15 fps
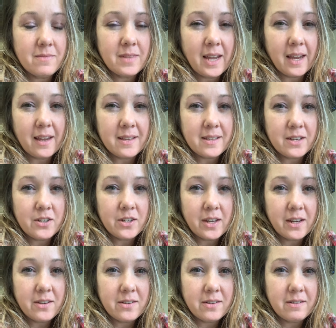I guess,
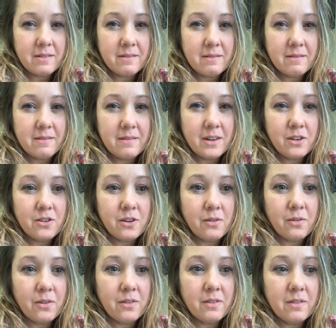education in
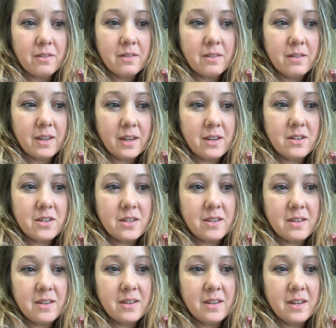general. Like
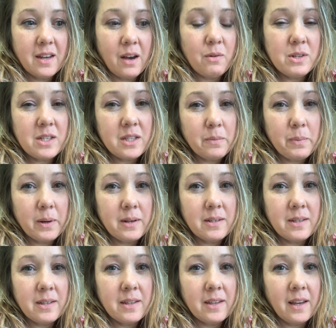I wasn't the
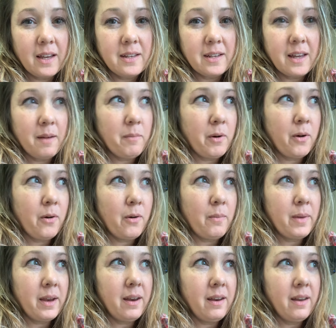person that got to come home
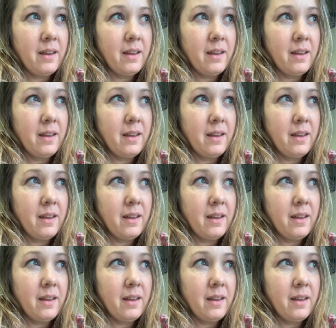and